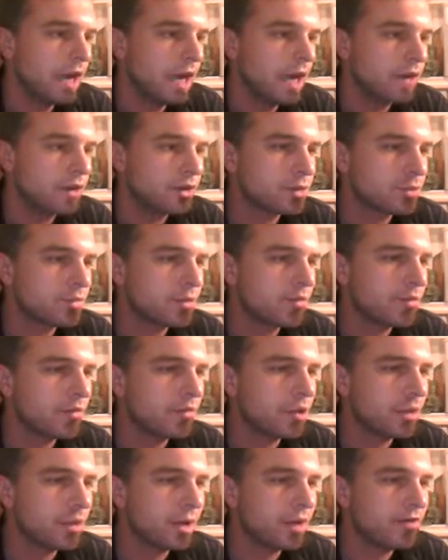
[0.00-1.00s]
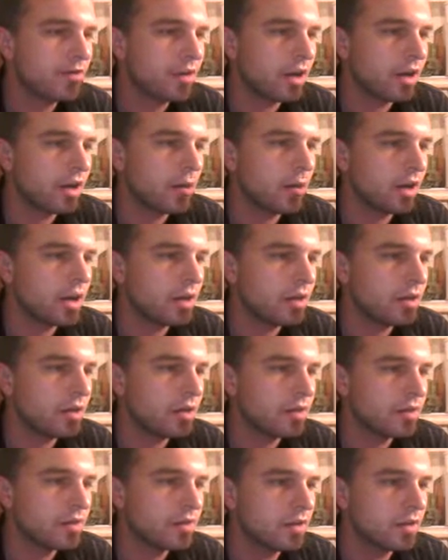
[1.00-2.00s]
I was performing very
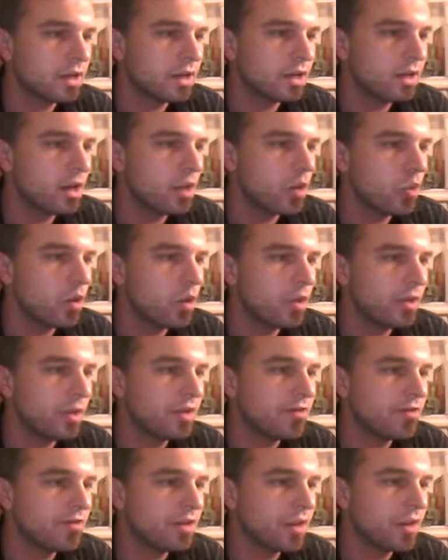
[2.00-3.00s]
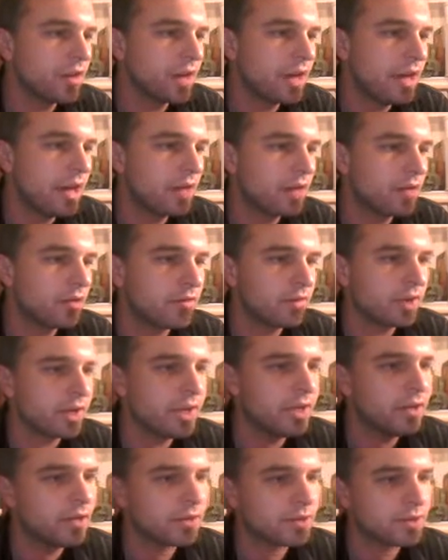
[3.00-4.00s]
well until a young woman fell head over
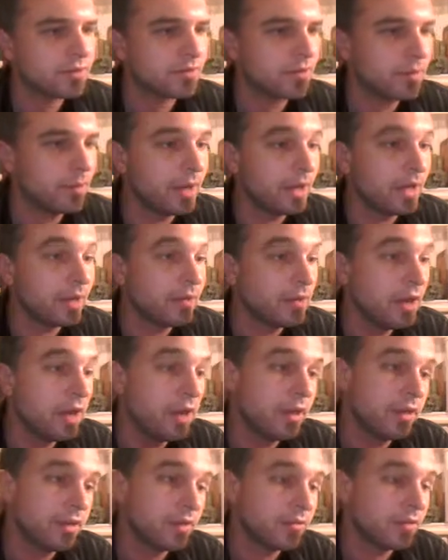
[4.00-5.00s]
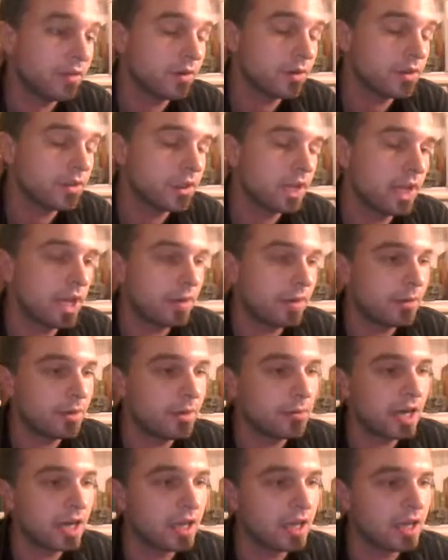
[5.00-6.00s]
heels for me, the first time
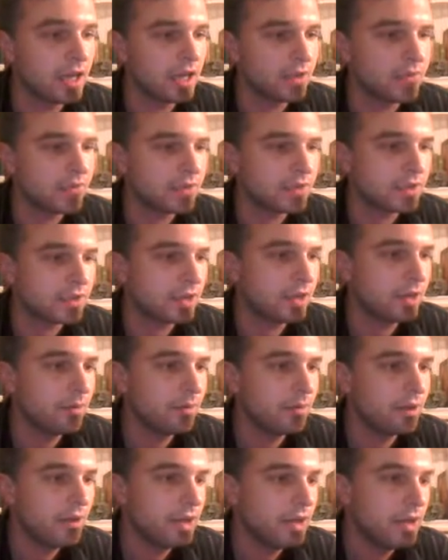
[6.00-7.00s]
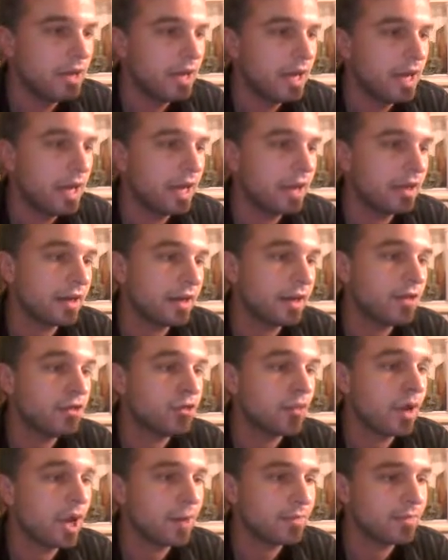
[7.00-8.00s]
in my life it seemed, and I
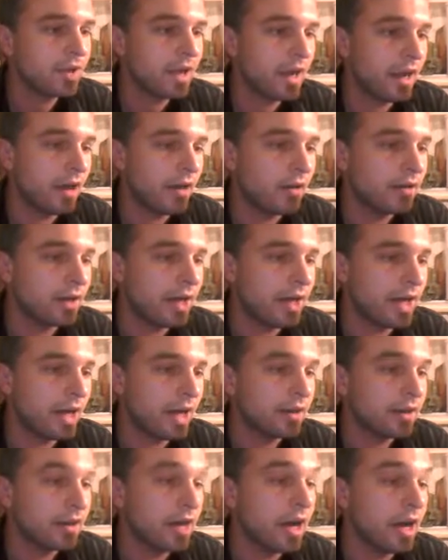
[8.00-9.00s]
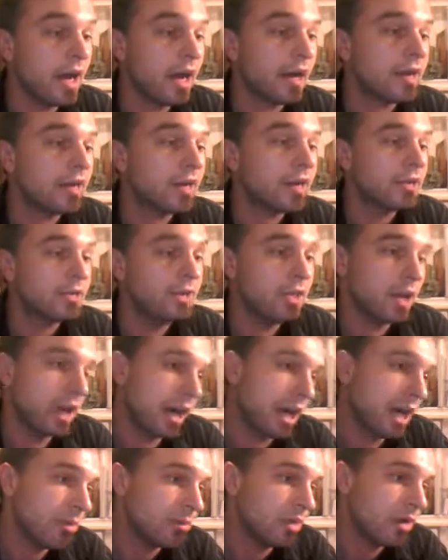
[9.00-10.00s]
dropped out and got a
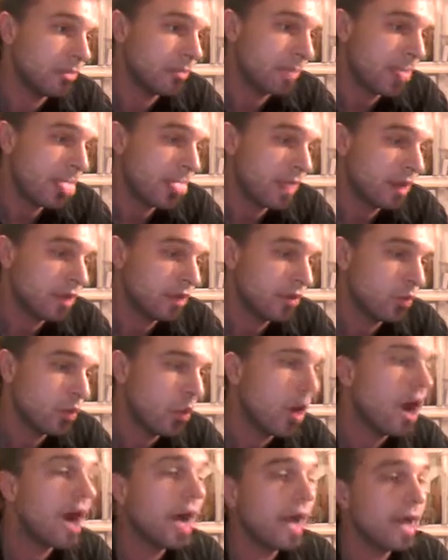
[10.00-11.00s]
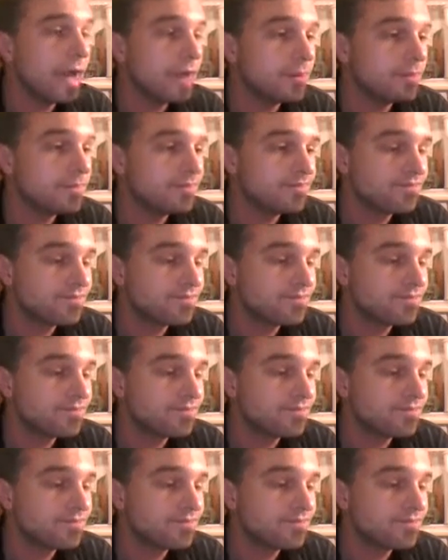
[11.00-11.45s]
job. Why?